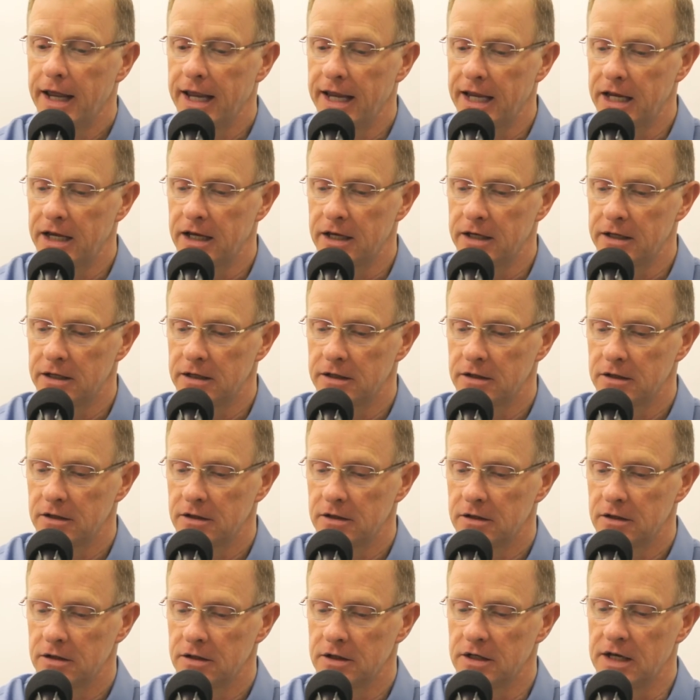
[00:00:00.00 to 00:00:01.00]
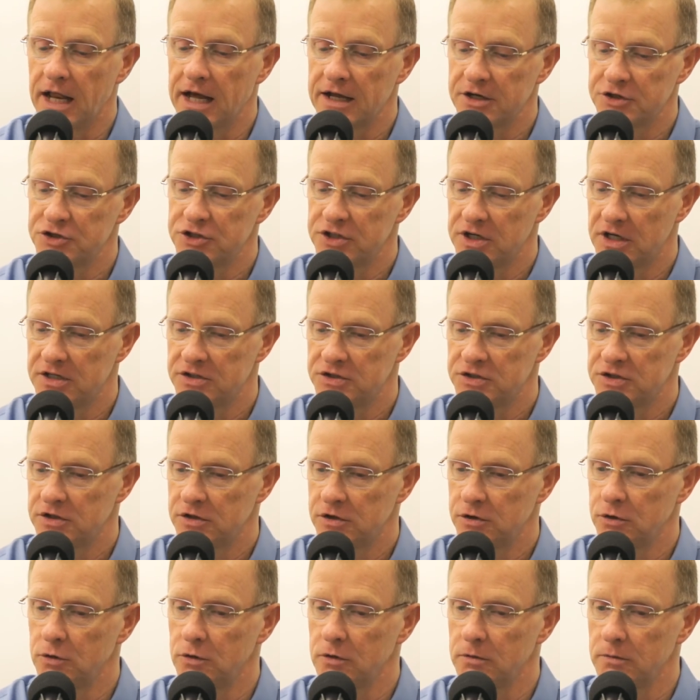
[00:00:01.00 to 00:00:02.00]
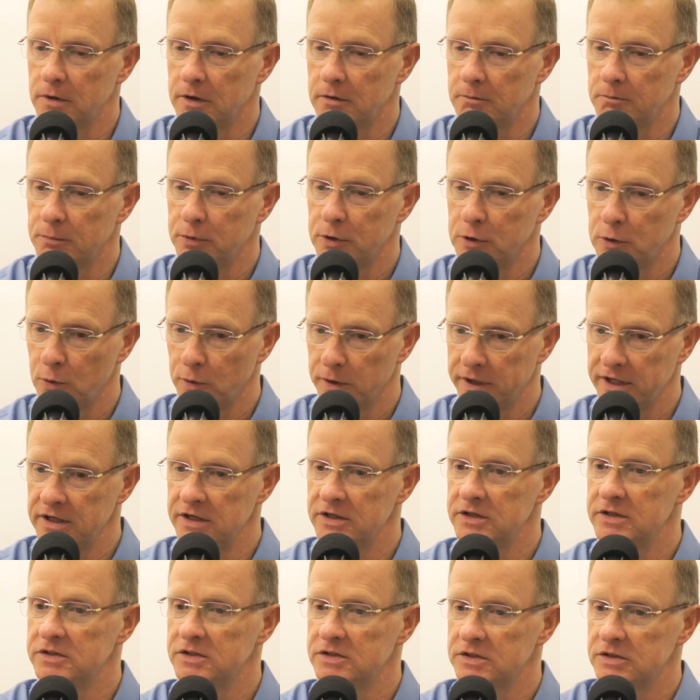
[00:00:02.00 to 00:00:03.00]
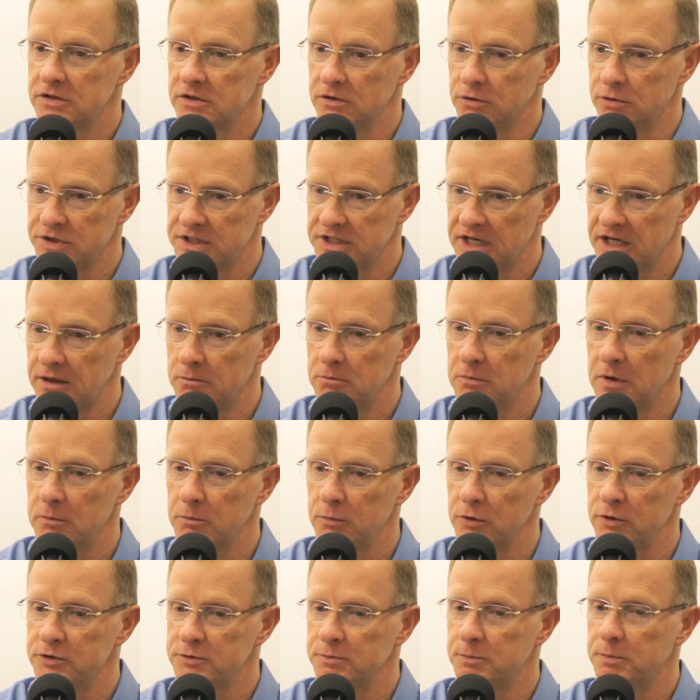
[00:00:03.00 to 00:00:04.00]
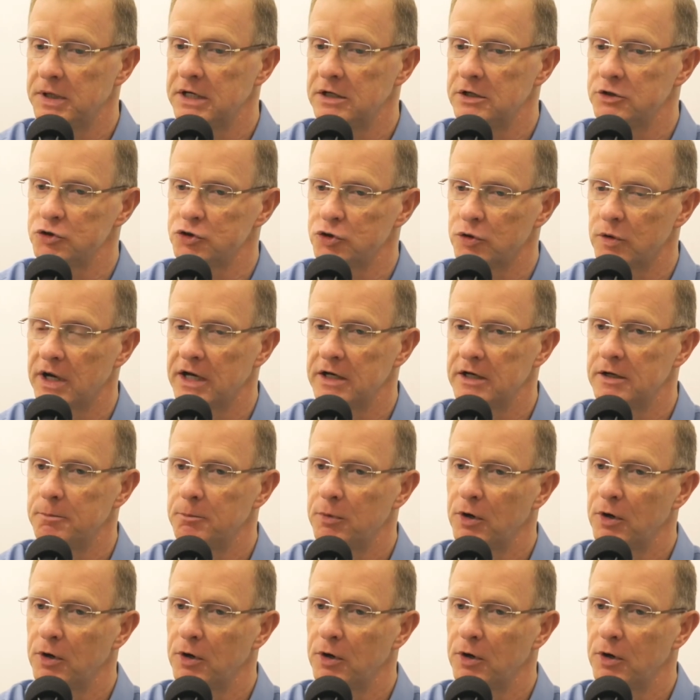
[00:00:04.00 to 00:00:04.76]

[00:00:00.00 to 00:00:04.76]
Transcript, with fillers: in not just your employees, your team members being trained,